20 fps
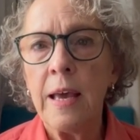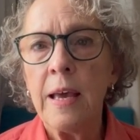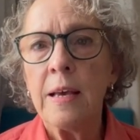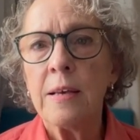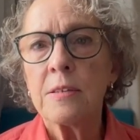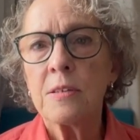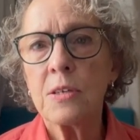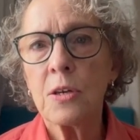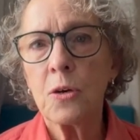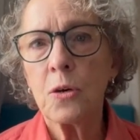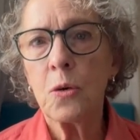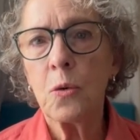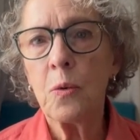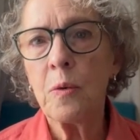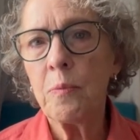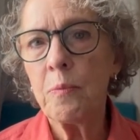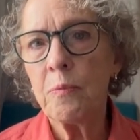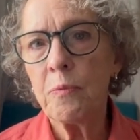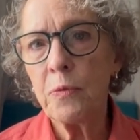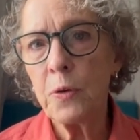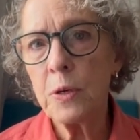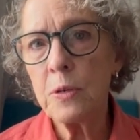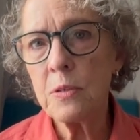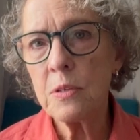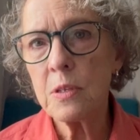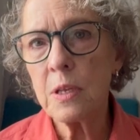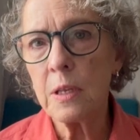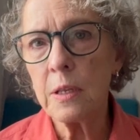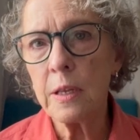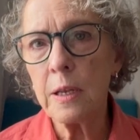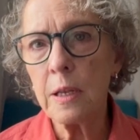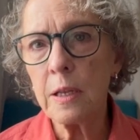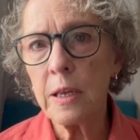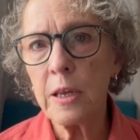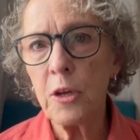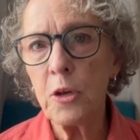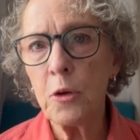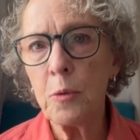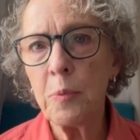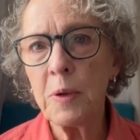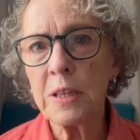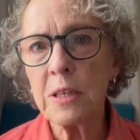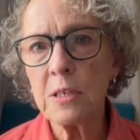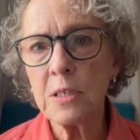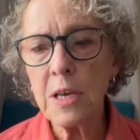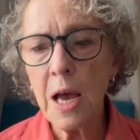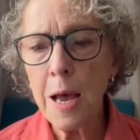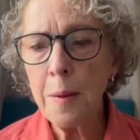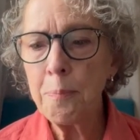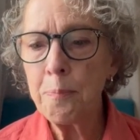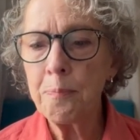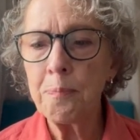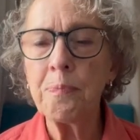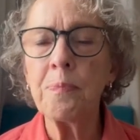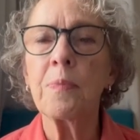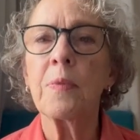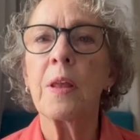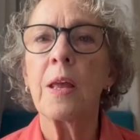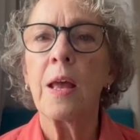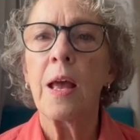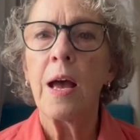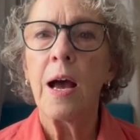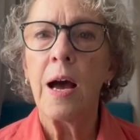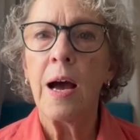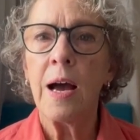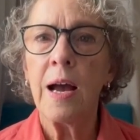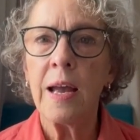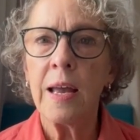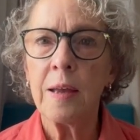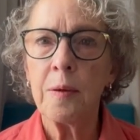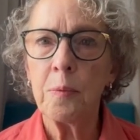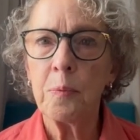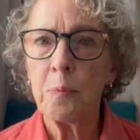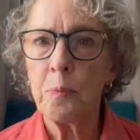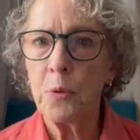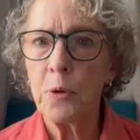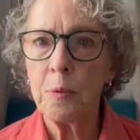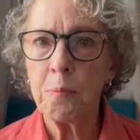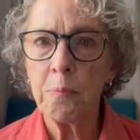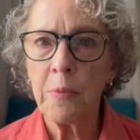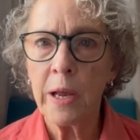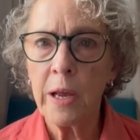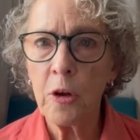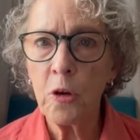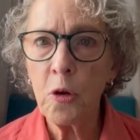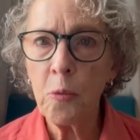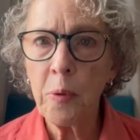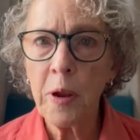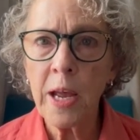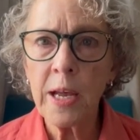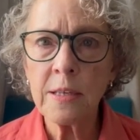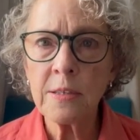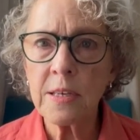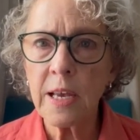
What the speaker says: So first, the little cube at the top, I put my underpants.